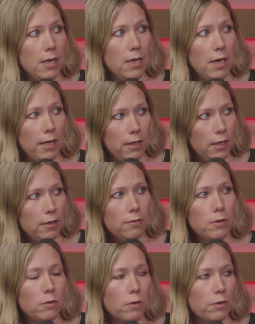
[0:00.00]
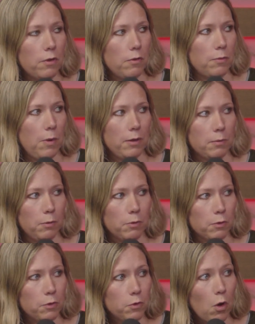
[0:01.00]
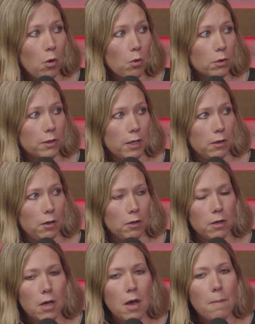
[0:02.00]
and individuals are responsible for so little.